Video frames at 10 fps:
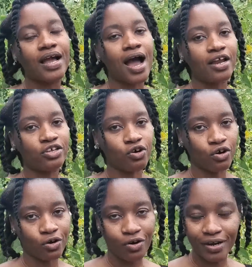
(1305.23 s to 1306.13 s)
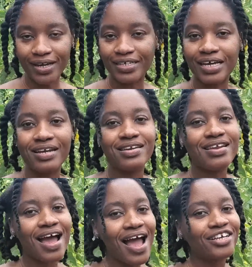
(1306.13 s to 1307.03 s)
and you're gonna get a
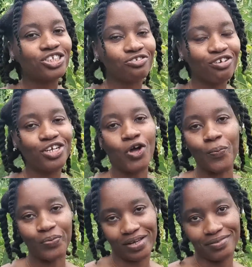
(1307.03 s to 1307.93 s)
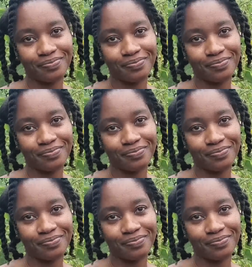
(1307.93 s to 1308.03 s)
nice green dumpling.